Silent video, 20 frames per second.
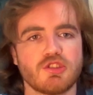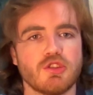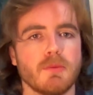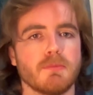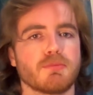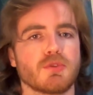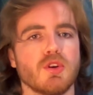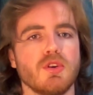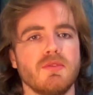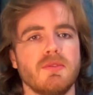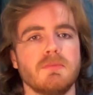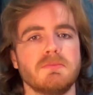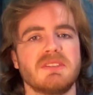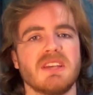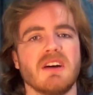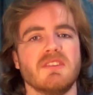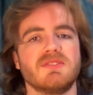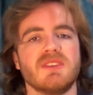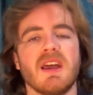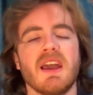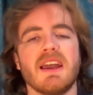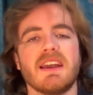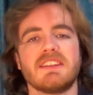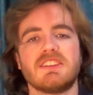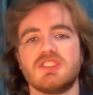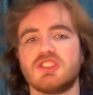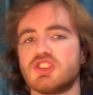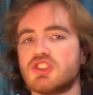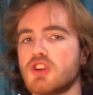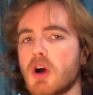improve themselves, to
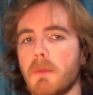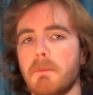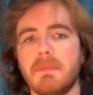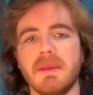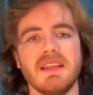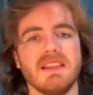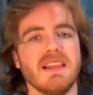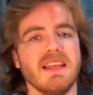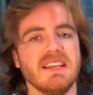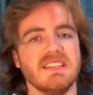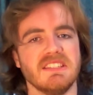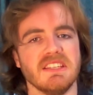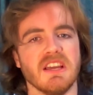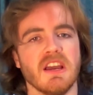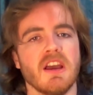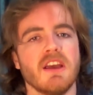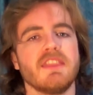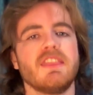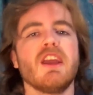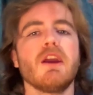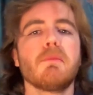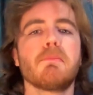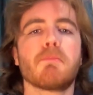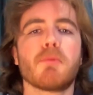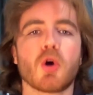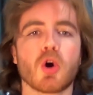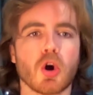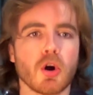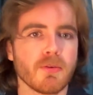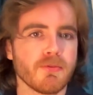stop being lazy. They are
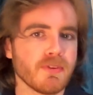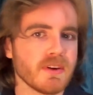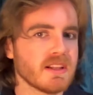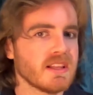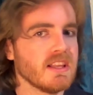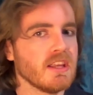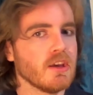perfectly